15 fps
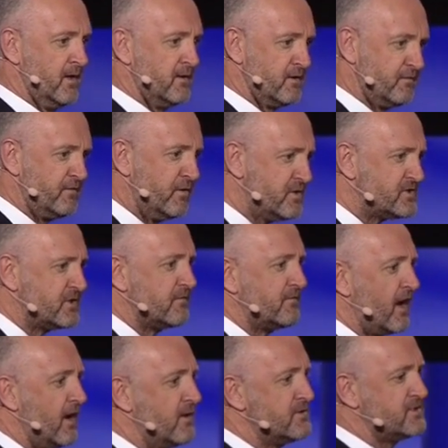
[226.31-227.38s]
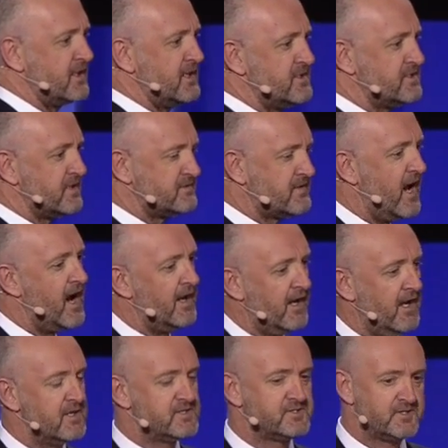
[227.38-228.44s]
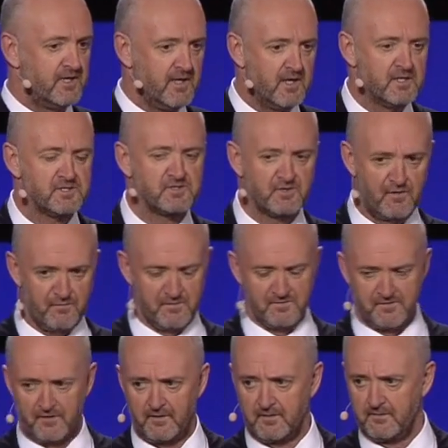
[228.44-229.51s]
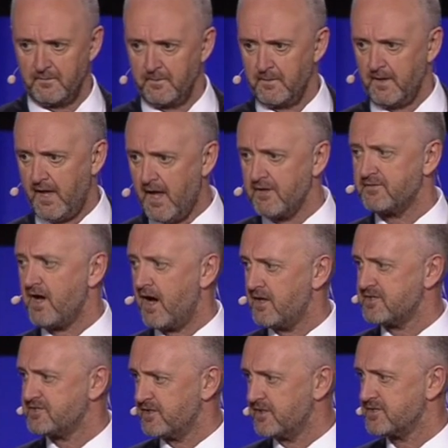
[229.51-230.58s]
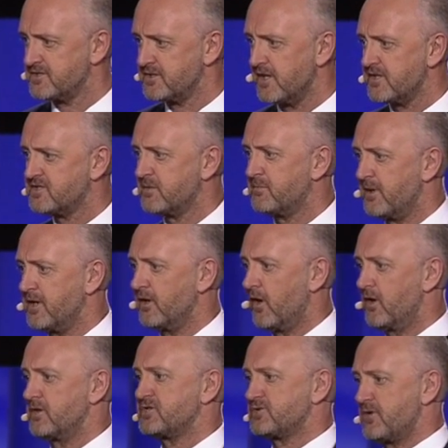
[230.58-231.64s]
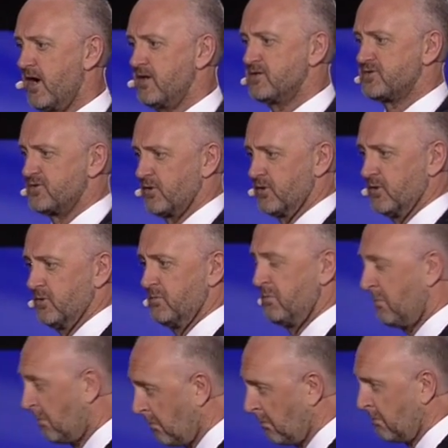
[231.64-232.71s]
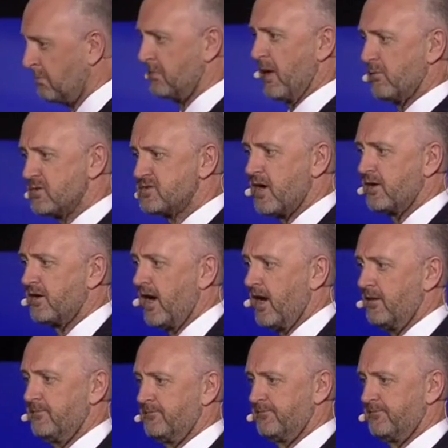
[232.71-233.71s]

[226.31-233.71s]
The first of those is data centre sovereignty. Our data centres need to be on Australian soil. That was okay.